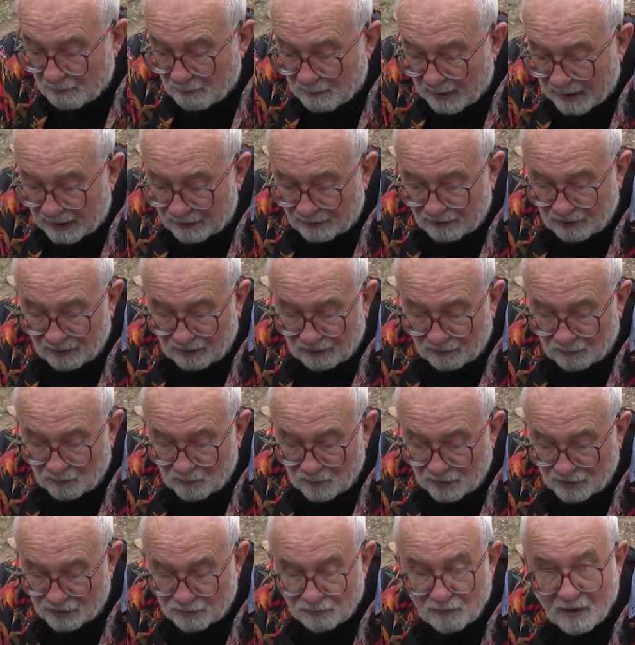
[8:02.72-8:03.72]
pattern
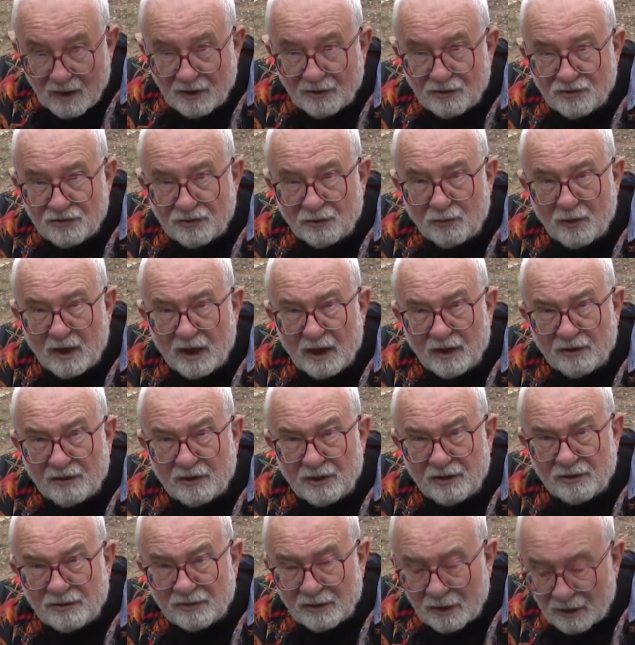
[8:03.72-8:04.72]
which runs around
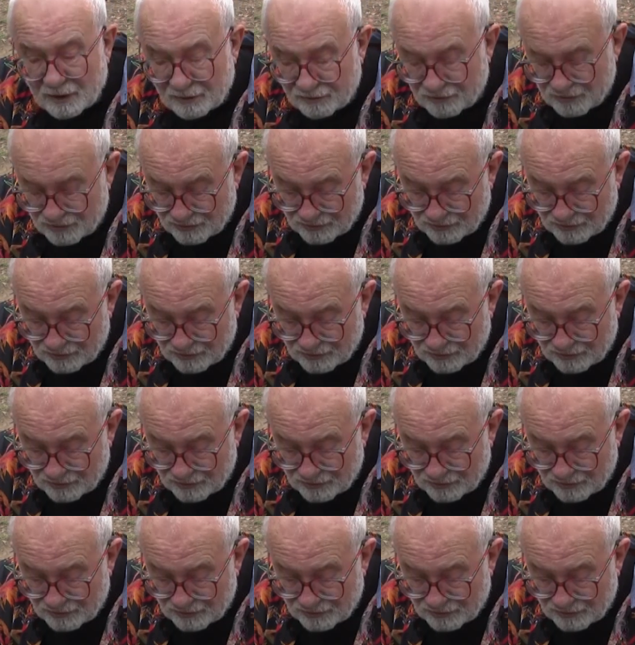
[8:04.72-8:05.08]
inside the